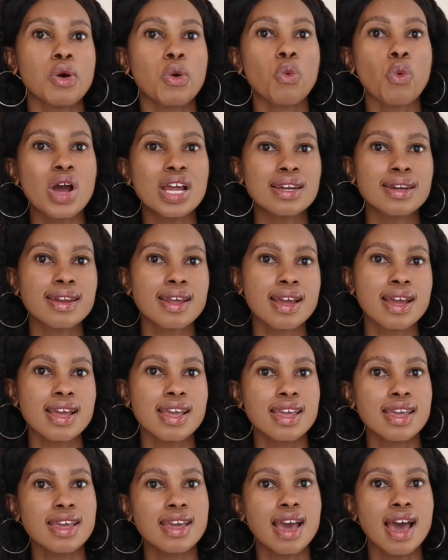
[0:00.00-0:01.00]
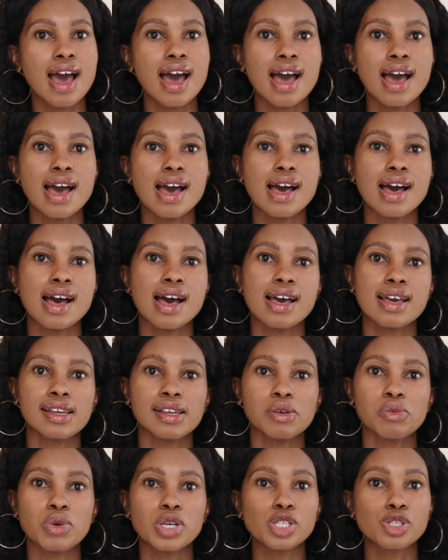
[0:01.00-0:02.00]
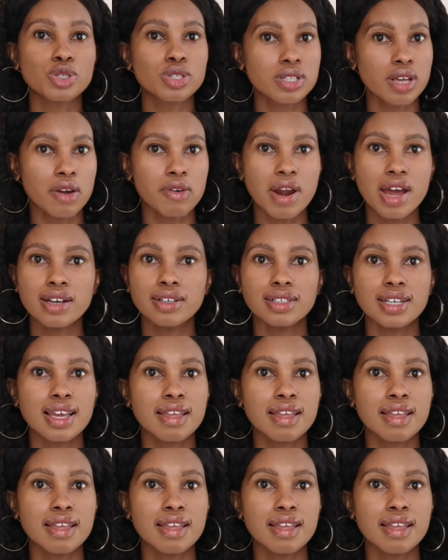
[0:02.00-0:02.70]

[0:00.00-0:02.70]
one day I went to Zara,